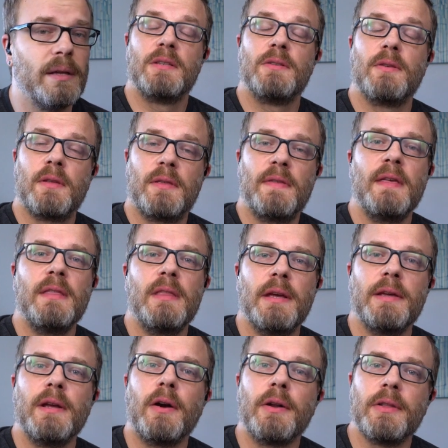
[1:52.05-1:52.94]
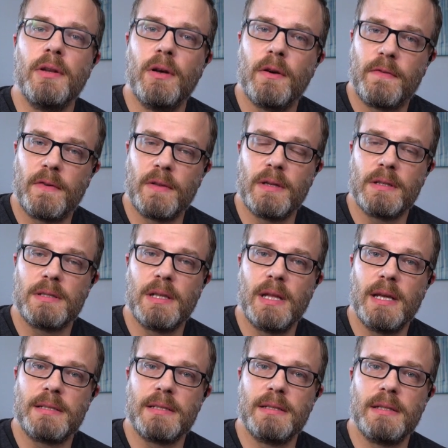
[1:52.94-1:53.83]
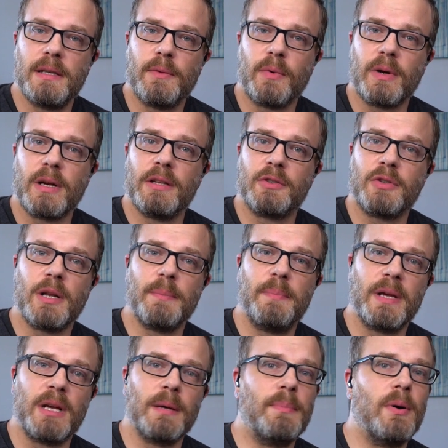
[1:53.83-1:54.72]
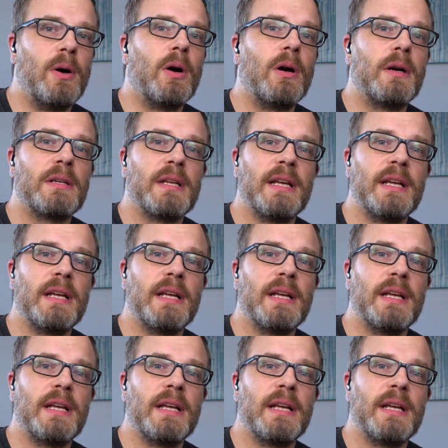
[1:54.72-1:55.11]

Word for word: So the thing that you already know for this lesson that we're gonna try to pick apart